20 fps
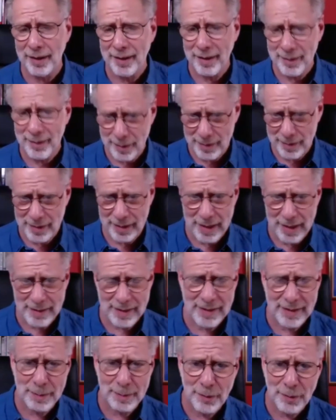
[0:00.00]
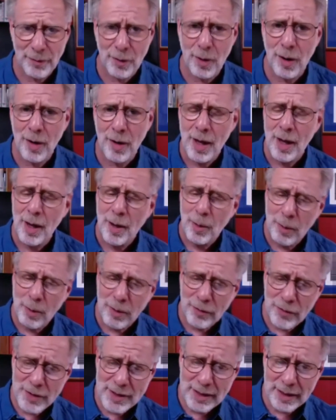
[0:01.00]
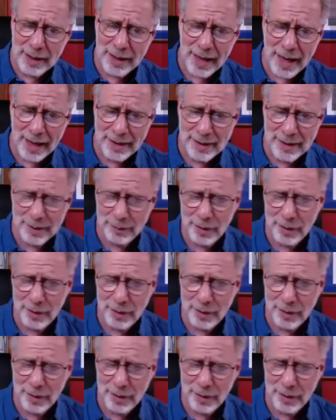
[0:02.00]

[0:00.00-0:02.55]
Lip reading: So as I said before, we're physically active.